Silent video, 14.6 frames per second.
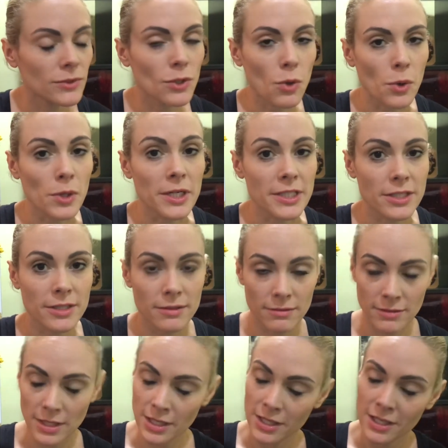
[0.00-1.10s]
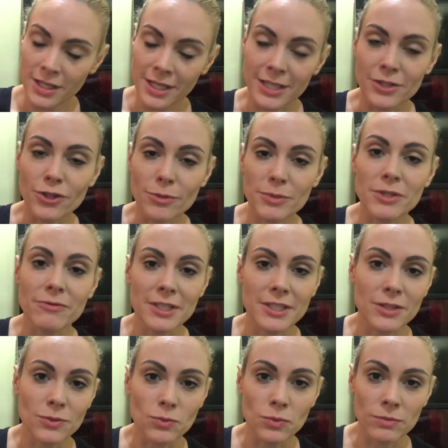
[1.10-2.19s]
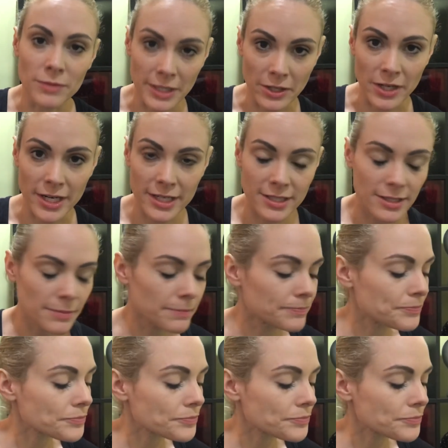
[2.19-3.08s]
chorus in terms of its lyrics.